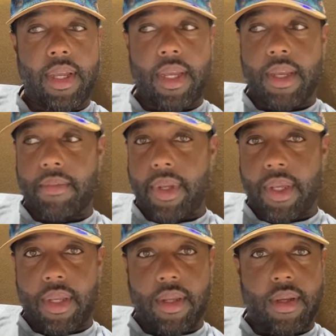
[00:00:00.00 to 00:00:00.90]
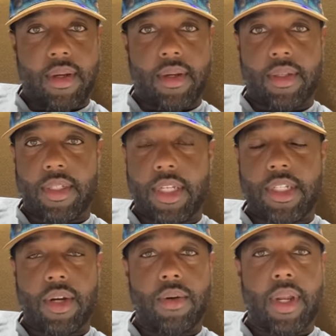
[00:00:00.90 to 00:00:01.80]
it could be a t
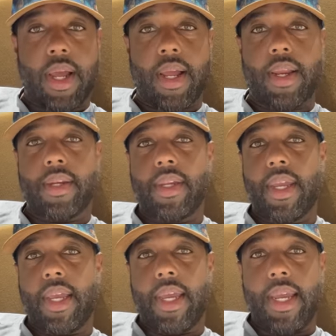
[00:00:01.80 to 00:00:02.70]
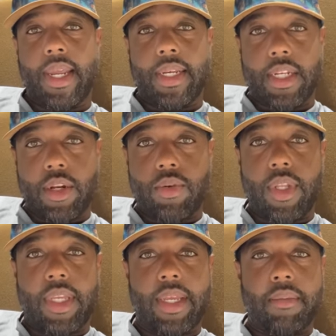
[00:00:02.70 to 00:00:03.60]
shirt line. It
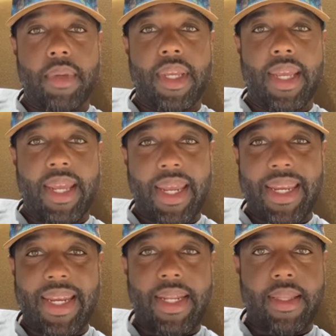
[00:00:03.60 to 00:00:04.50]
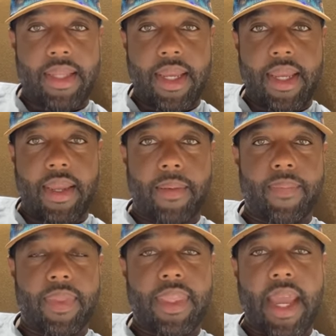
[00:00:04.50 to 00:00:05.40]
literally can be anything
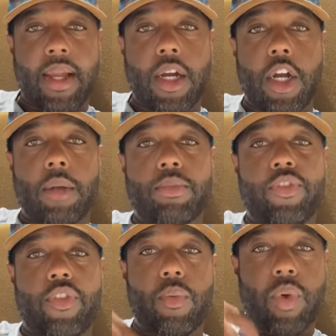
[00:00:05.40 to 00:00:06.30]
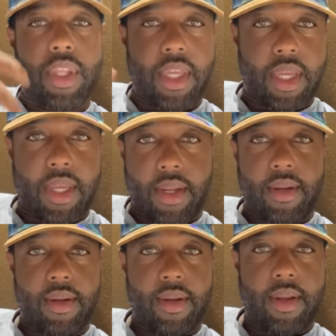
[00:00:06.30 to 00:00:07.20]
that comes from within.
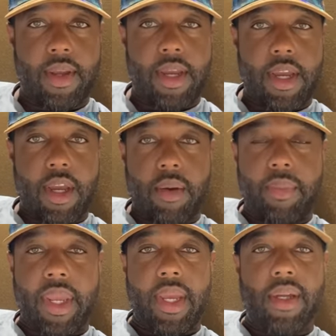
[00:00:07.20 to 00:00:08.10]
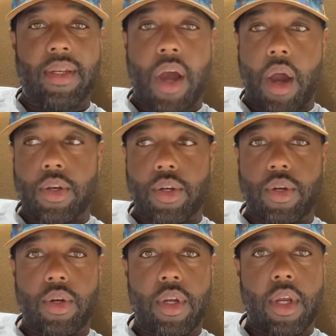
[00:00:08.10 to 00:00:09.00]
Being a doctor